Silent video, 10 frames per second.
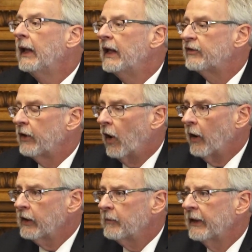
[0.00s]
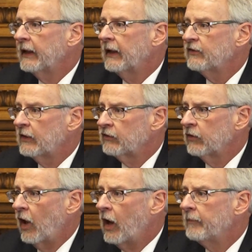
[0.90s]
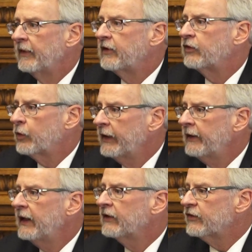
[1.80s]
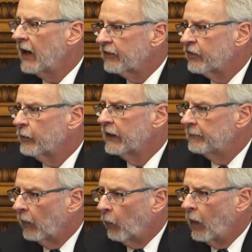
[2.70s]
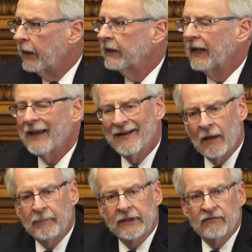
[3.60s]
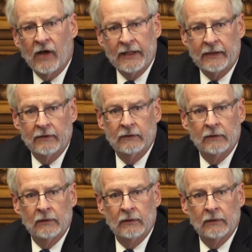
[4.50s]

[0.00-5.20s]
is an argument against Islam that the Trinity is not three but one. It cannot be divided.